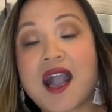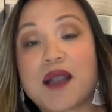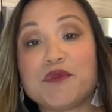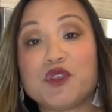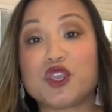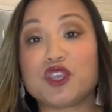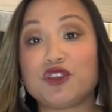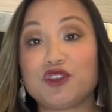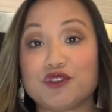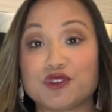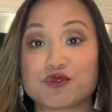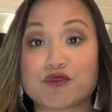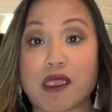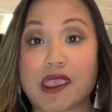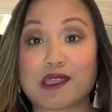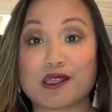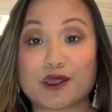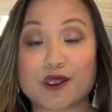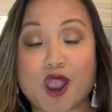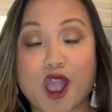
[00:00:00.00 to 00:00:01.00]
You can use
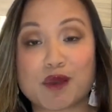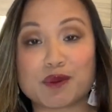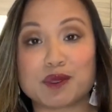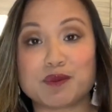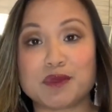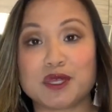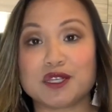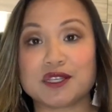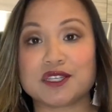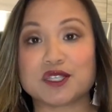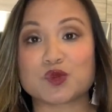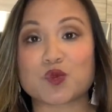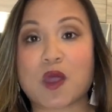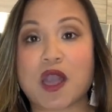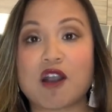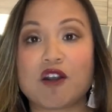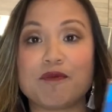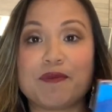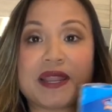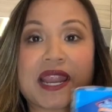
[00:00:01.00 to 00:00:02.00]
regular almond milk as
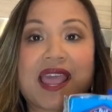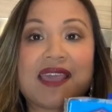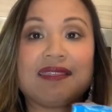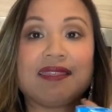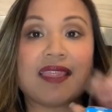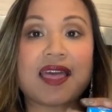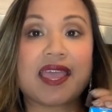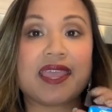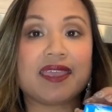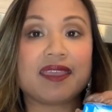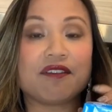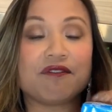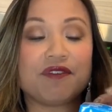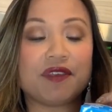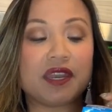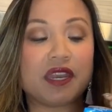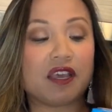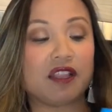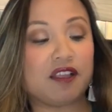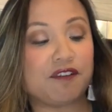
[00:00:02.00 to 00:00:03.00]
well, but I like
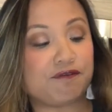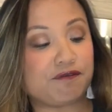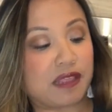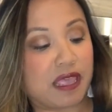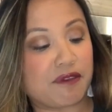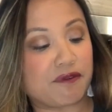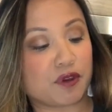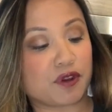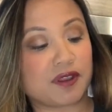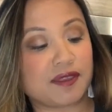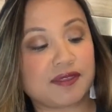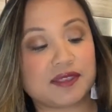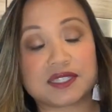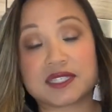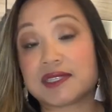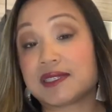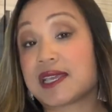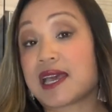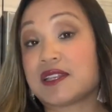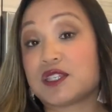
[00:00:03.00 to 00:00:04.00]
vanilla flavored, and
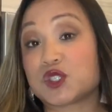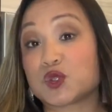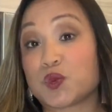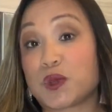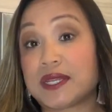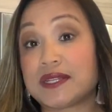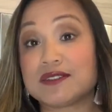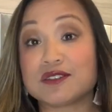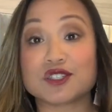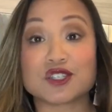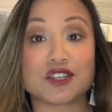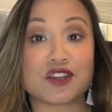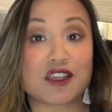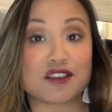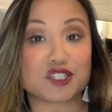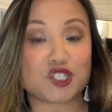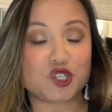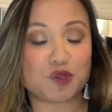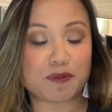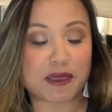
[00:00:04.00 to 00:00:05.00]
this is unsweetened, so
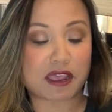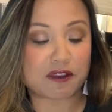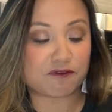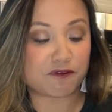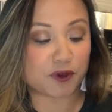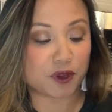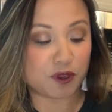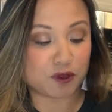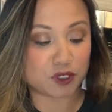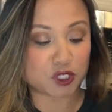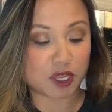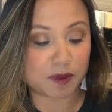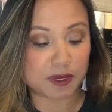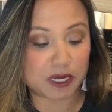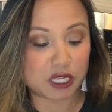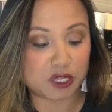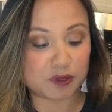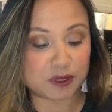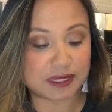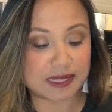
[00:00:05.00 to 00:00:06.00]
not too bad for you. So I'm
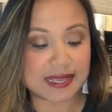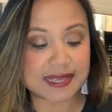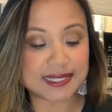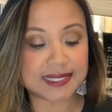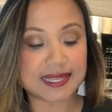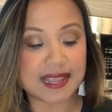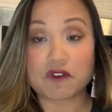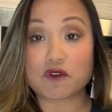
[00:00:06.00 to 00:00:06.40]
going to use this.